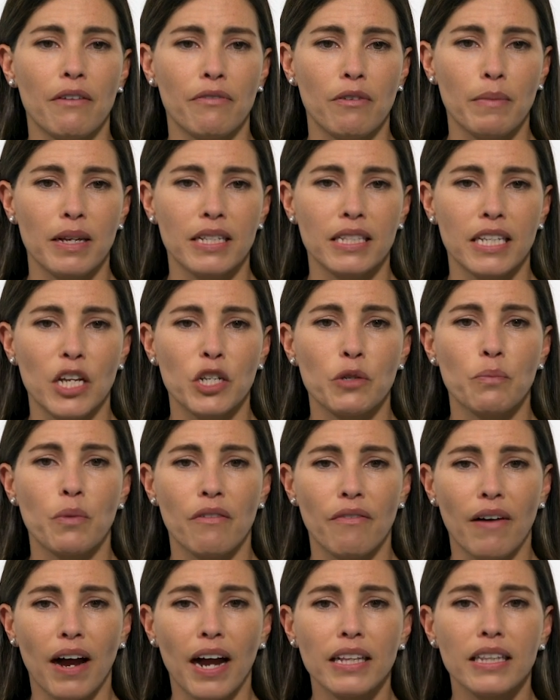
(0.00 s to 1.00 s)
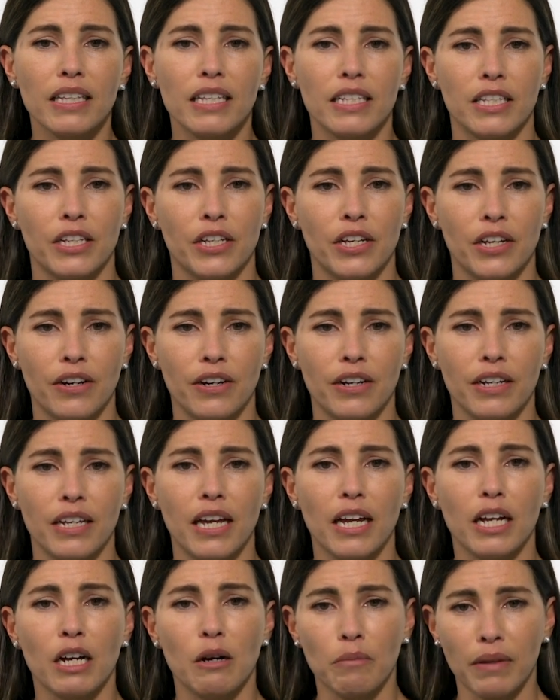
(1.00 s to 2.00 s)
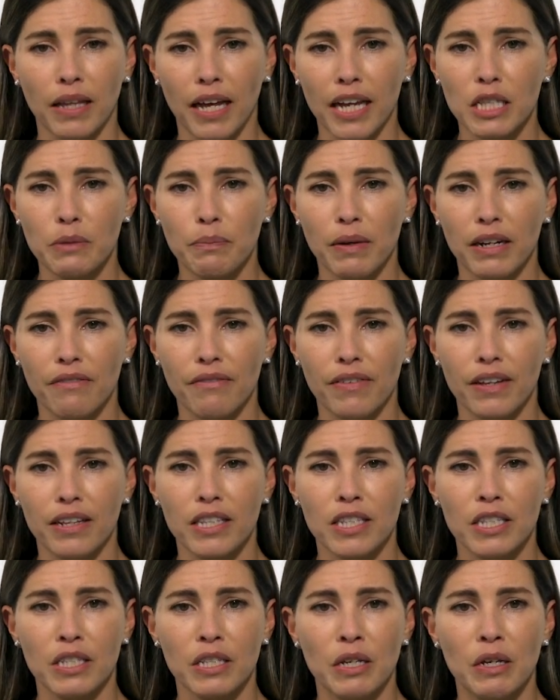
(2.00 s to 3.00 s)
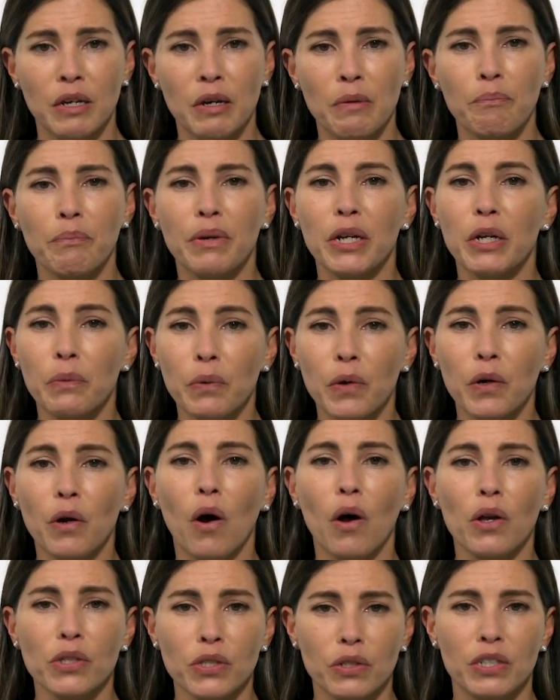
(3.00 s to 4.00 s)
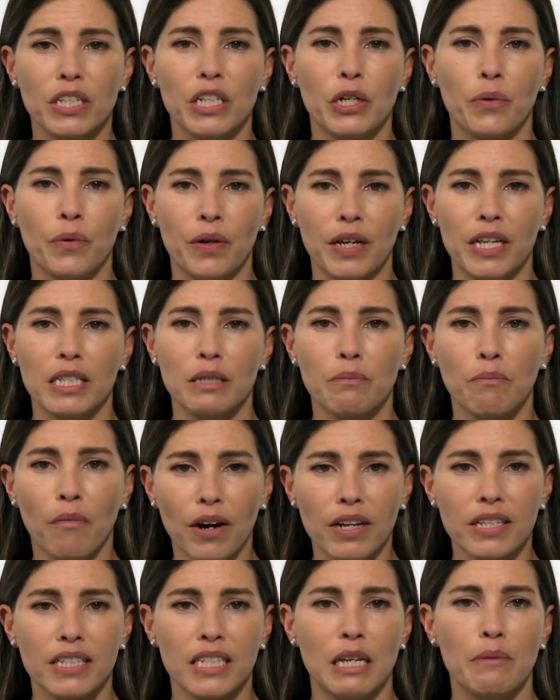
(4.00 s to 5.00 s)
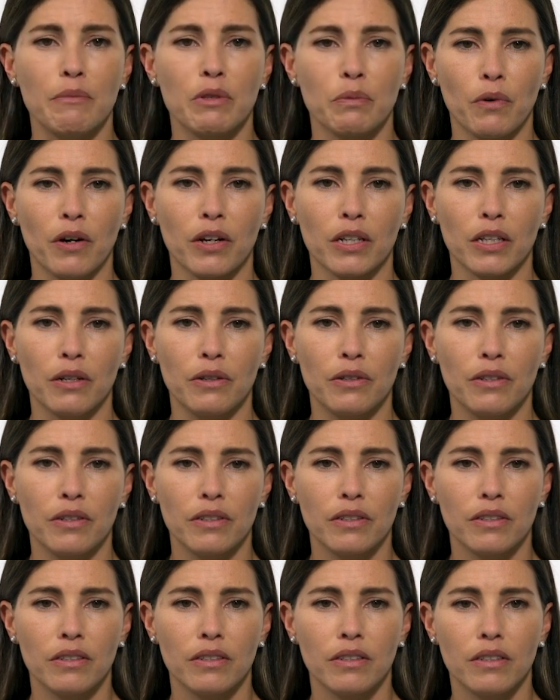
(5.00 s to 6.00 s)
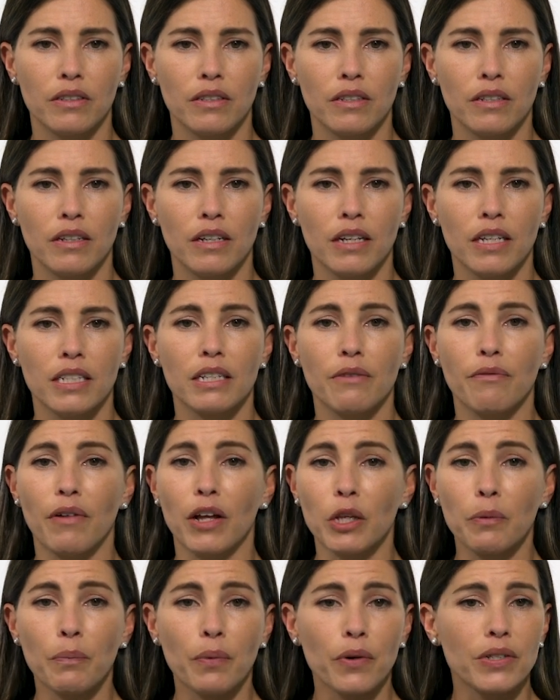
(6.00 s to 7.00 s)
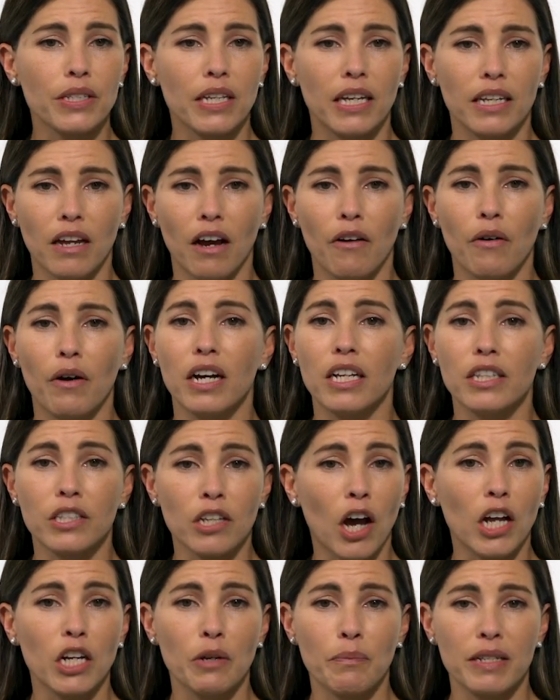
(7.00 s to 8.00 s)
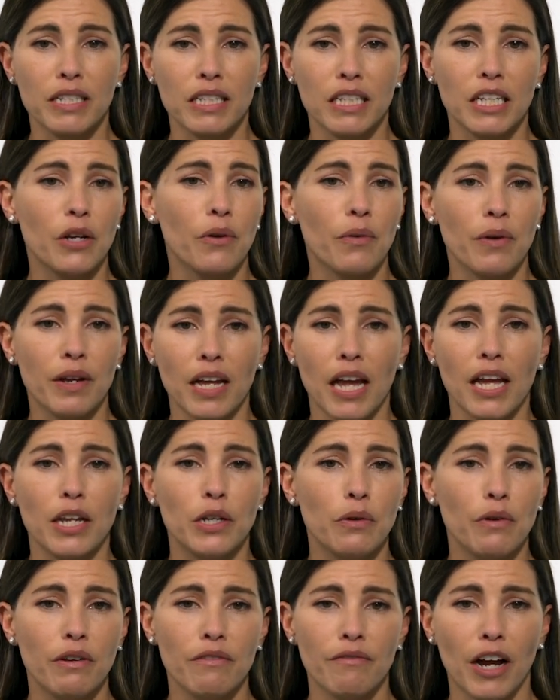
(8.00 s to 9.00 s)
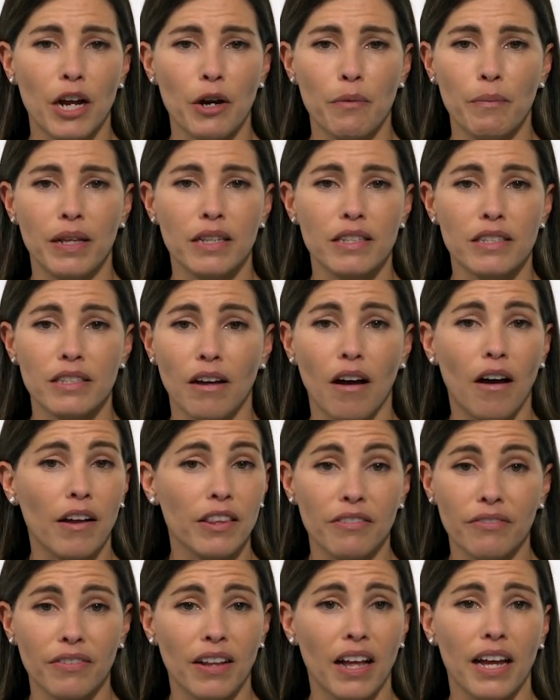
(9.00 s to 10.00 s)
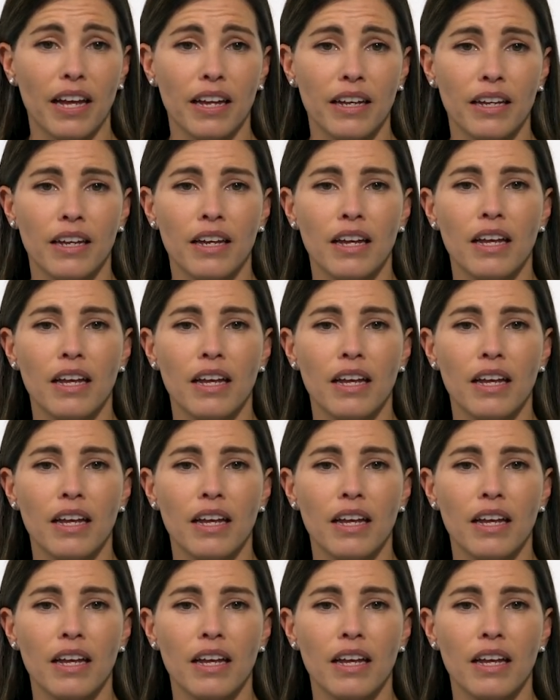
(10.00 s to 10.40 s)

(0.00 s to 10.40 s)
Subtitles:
Platform.sh provide these security and compliance benefits, but it will also decrease Mark's team's workload. Developers can now autonomously create new environments on the fly